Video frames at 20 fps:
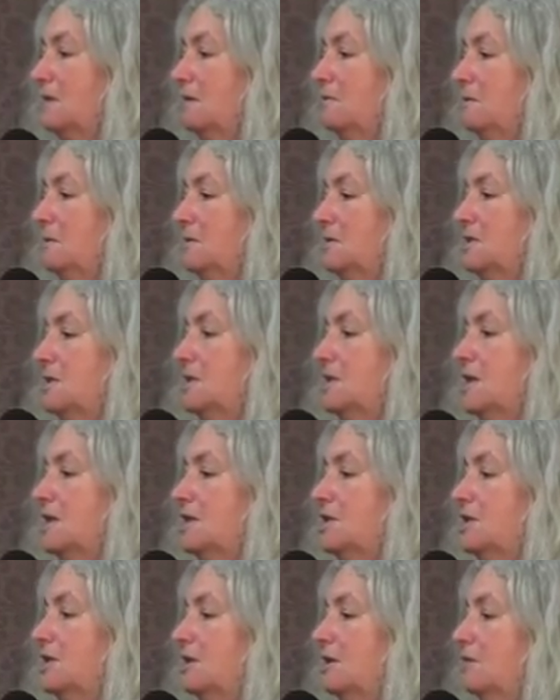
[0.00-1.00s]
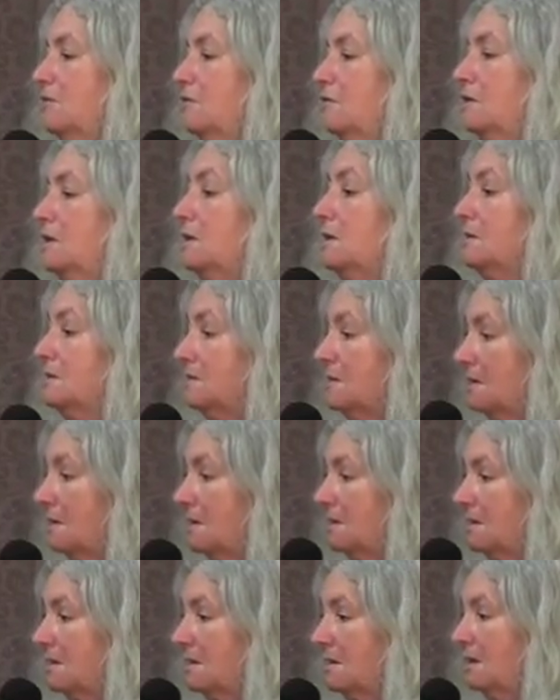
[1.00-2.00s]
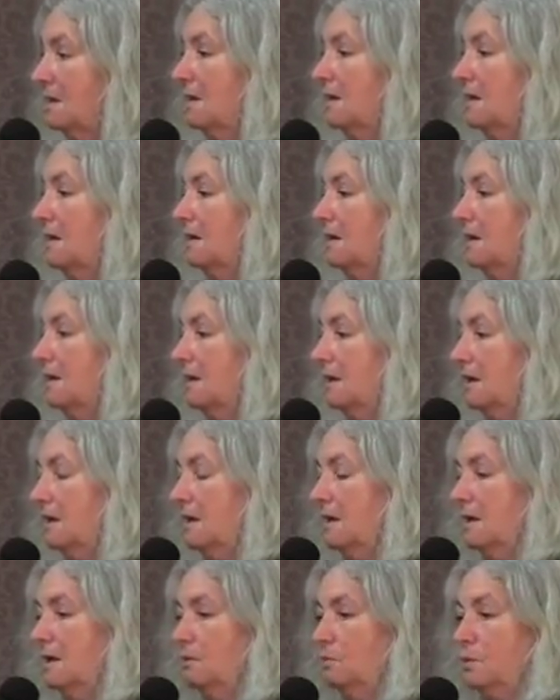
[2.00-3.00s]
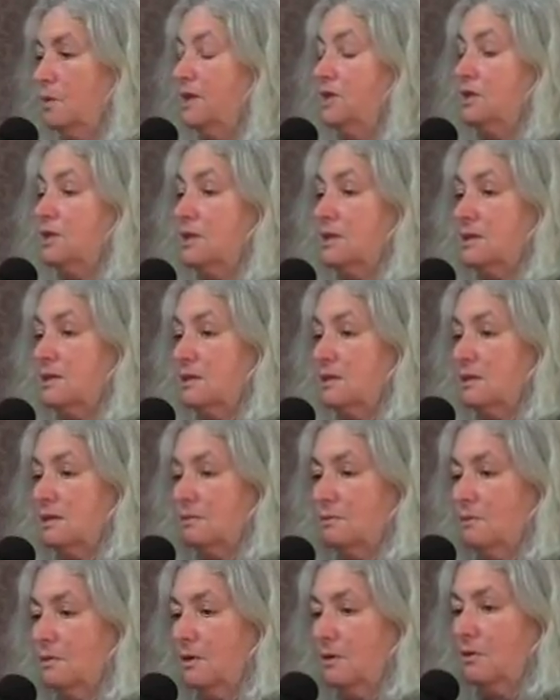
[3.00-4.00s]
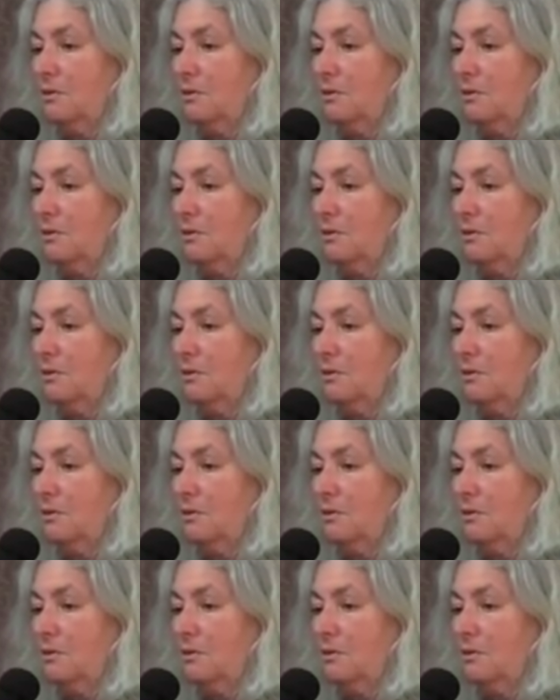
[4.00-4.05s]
everyone's attention and fears on. And witches were a